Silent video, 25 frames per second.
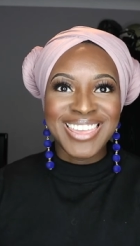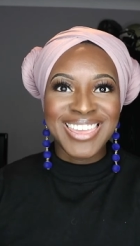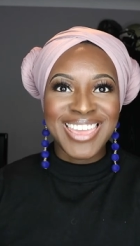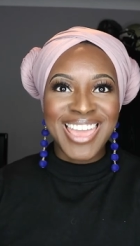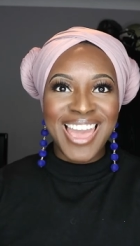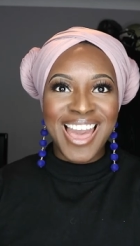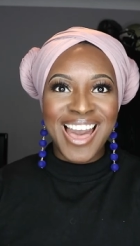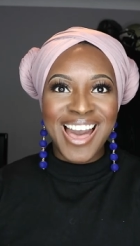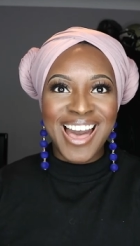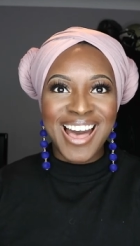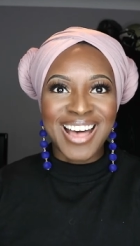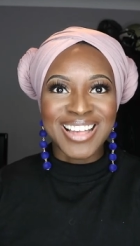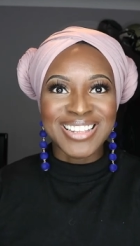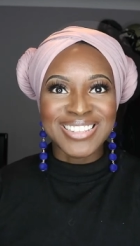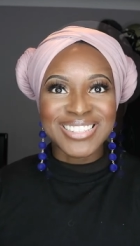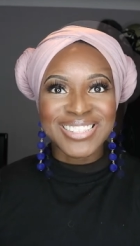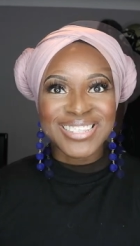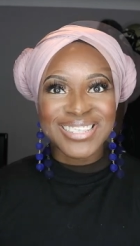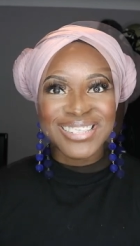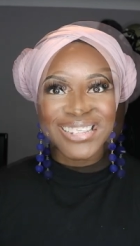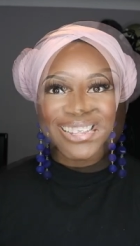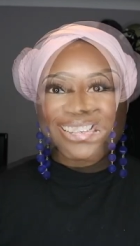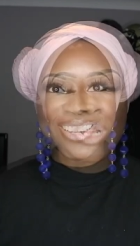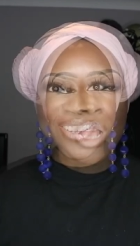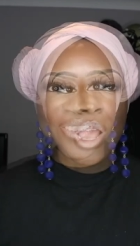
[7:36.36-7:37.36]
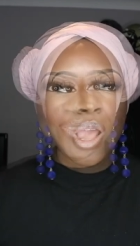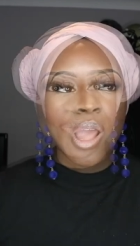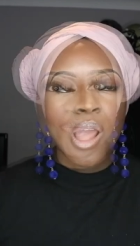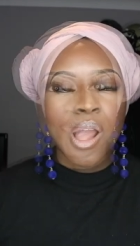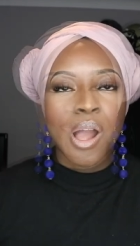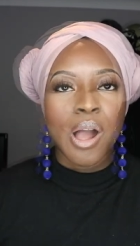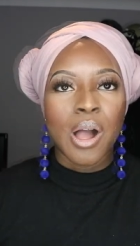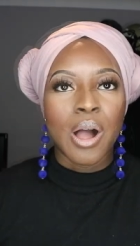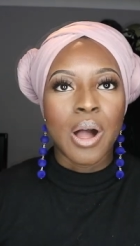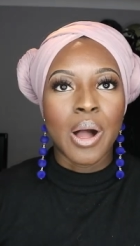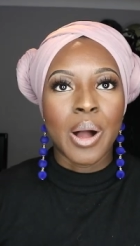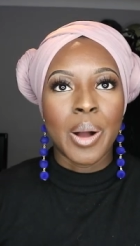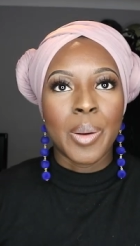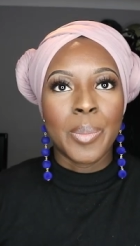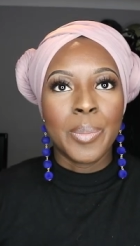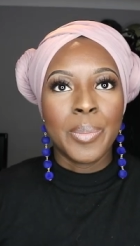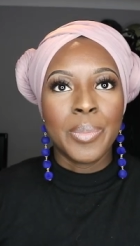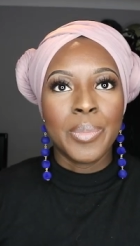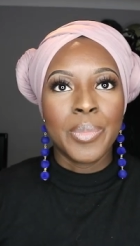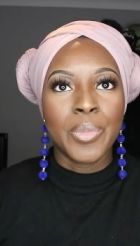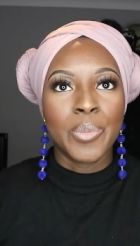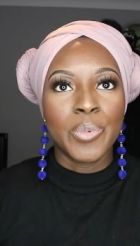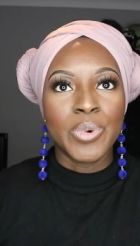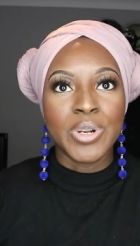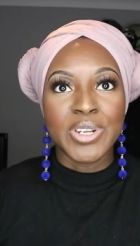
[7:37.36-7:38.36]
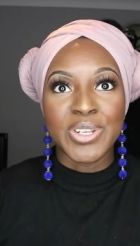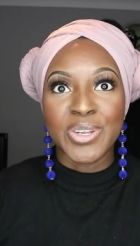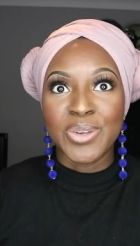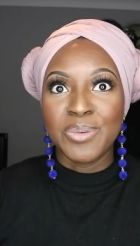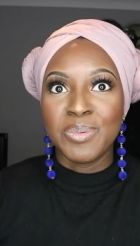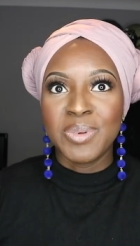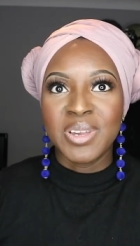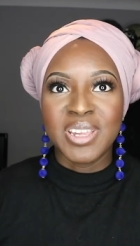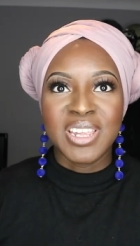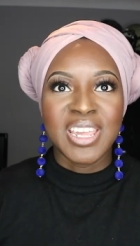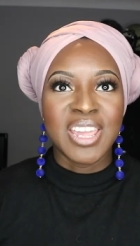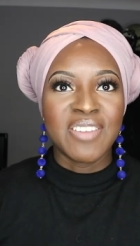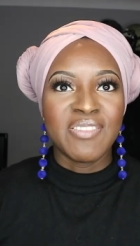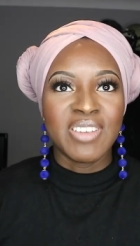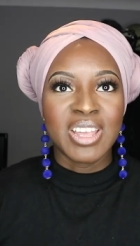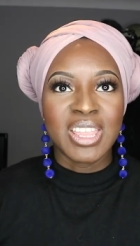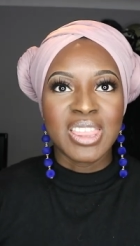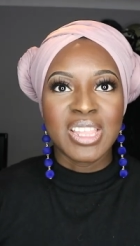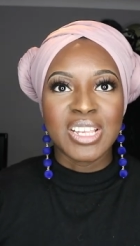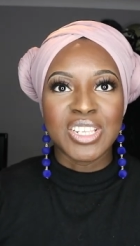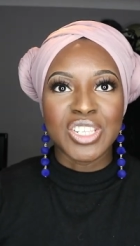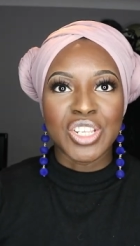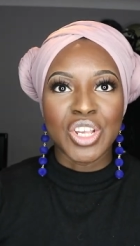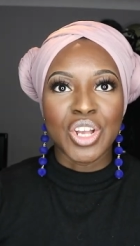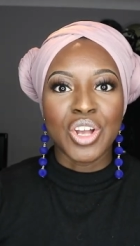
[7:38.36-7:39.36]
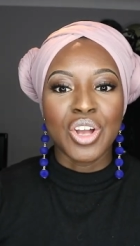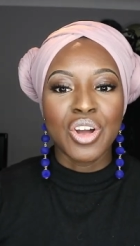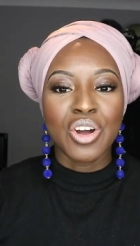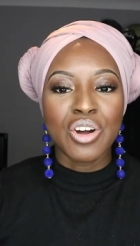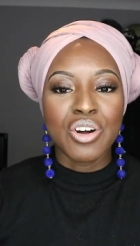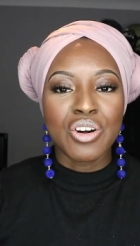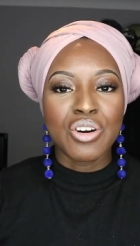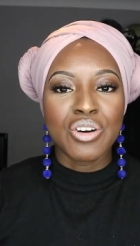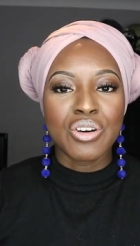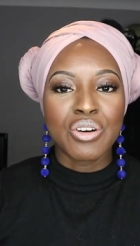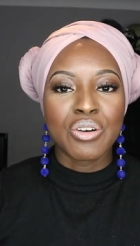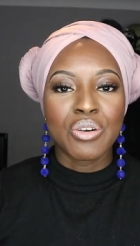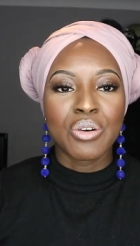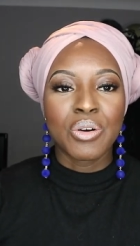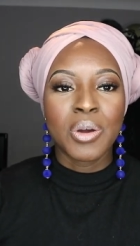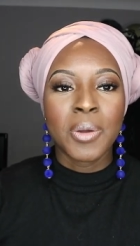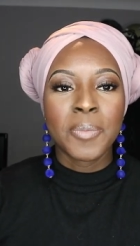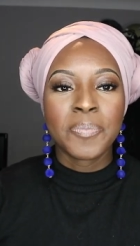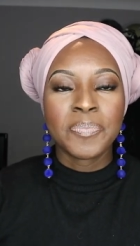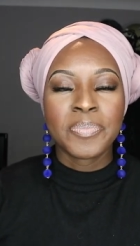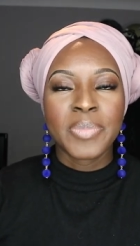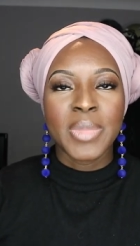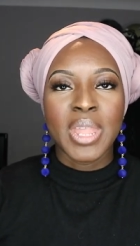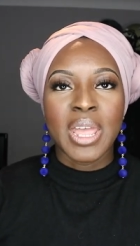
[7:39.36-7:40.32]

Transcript: yes, will you be giving this a go?